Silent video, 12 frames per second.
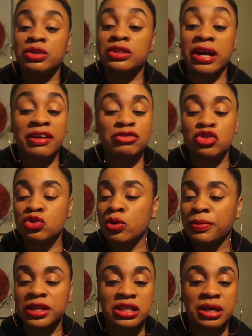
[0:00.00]
they have so
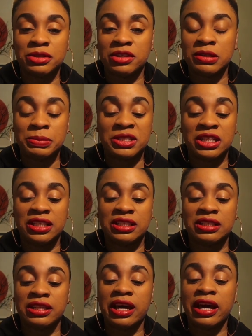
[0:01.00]
many types of
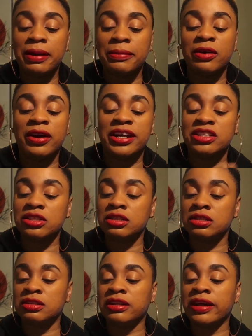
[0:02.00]
lipsticks there, but I
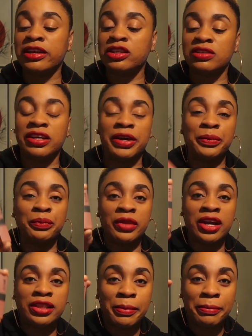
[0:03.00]
just like to get
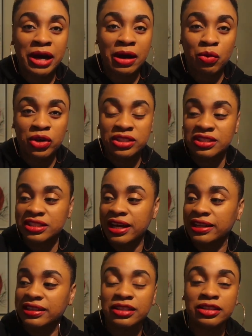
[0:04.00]
the matte ones
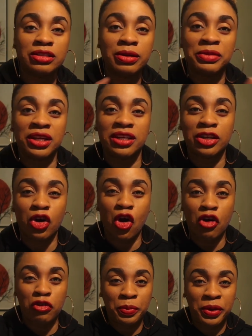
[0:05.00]
and then something in
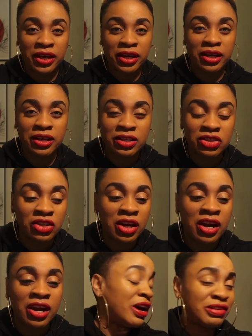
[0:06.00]
off pinkish.
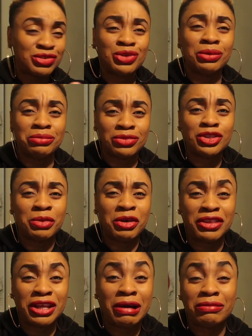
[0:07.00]
I have some
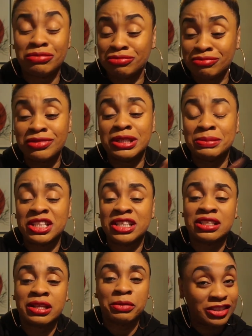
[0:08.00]
of their
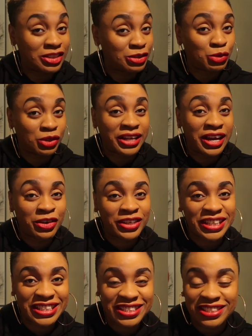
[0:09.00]
lipsticks there. This one I got
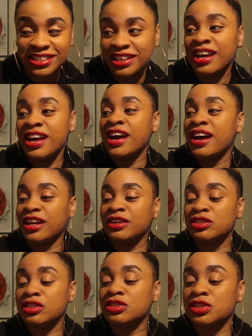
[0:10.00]
yesterday, and
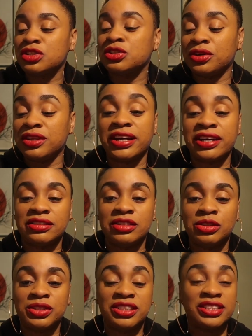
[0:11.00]
also just show you that,
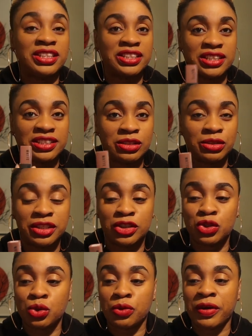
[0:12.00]
you know, these things are still in
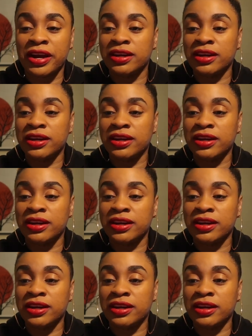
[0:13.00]
store right